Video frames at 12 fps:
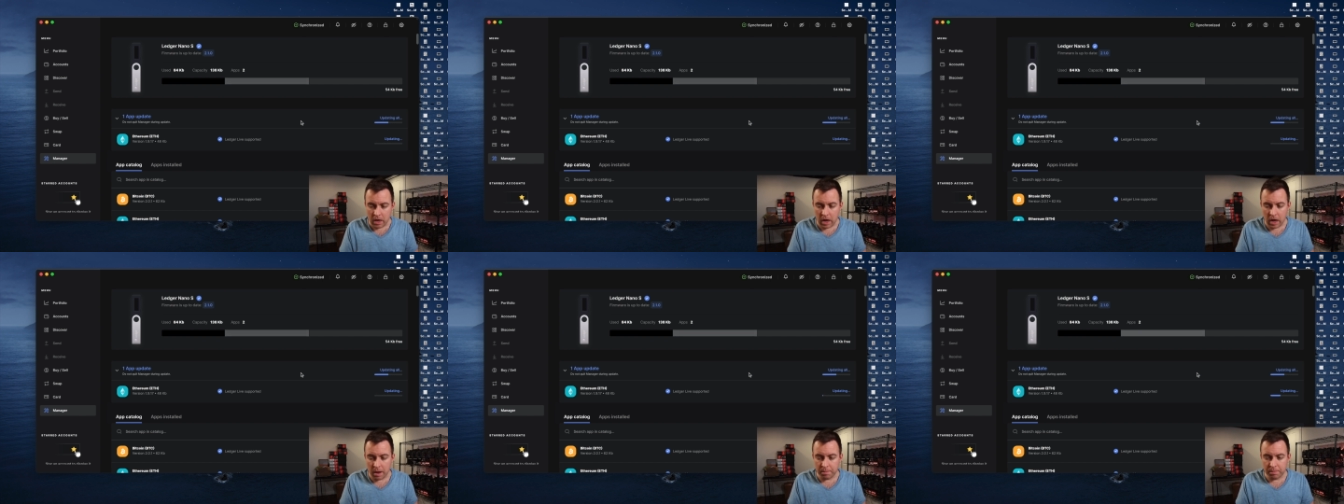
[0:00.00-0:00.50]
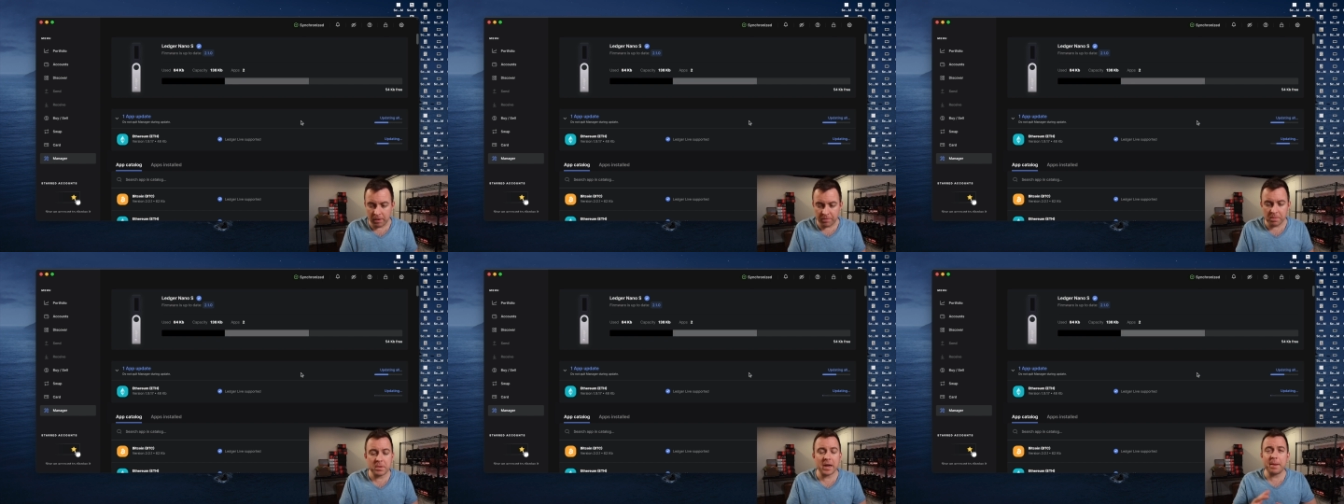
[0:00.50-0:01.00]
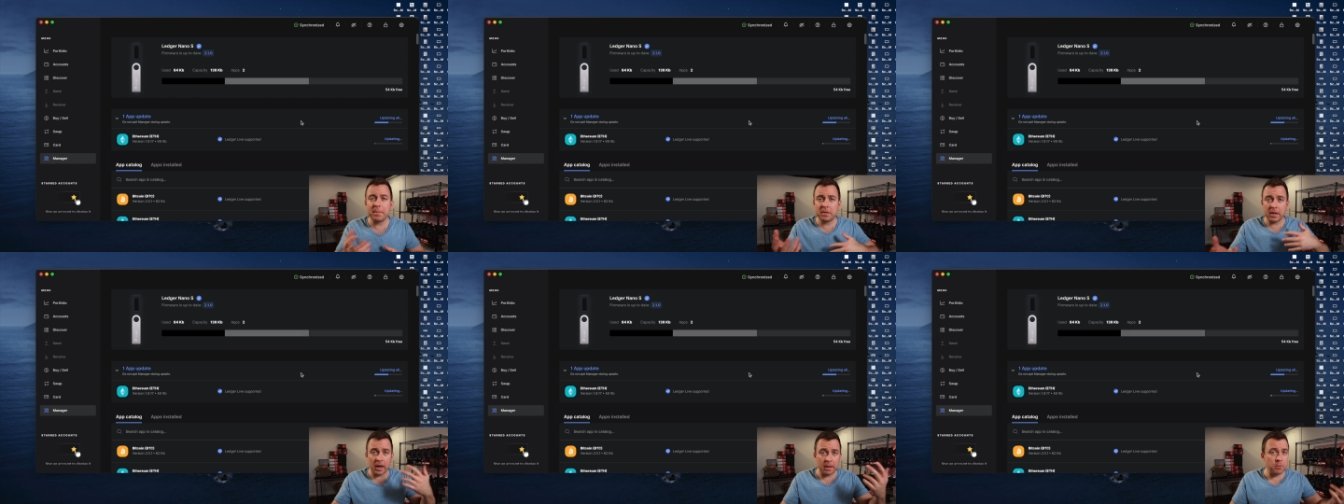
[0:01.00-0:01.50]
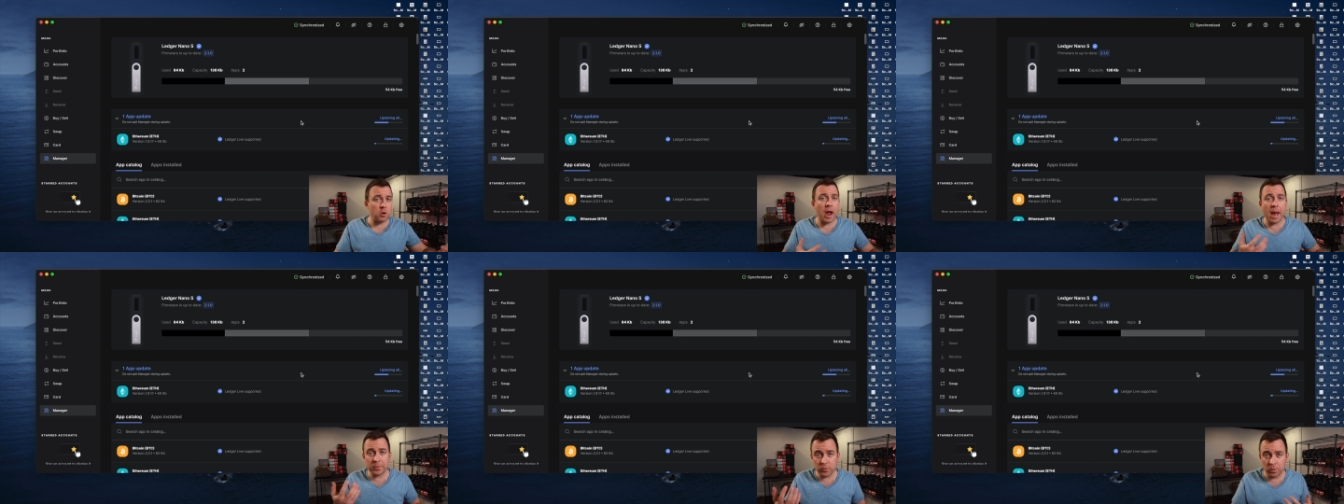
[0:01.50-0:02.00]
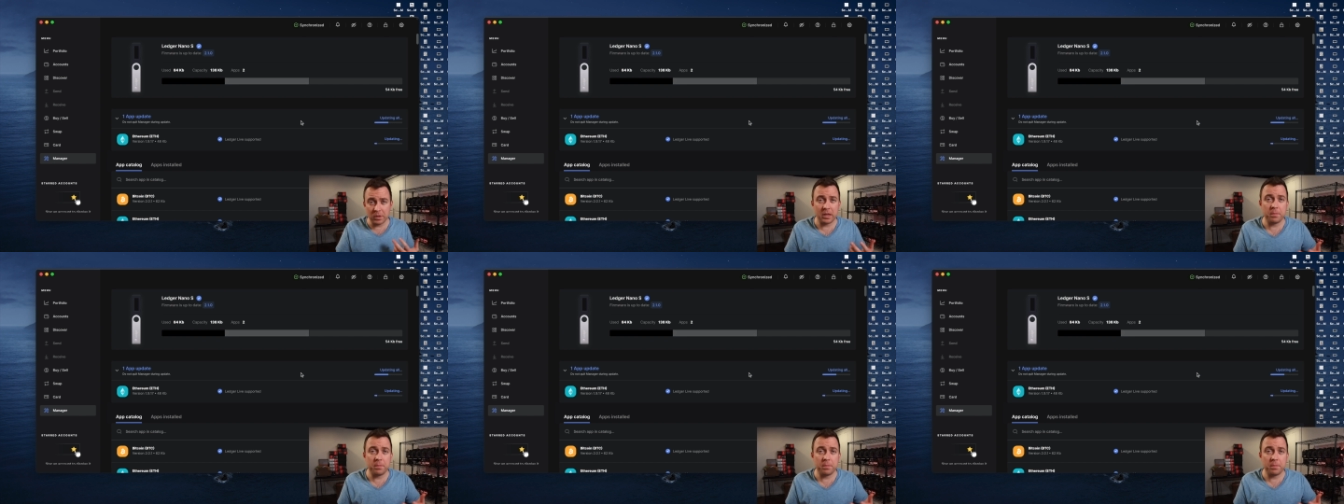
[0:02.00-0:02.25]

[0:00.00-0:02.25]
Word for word: But from time to time, your apps will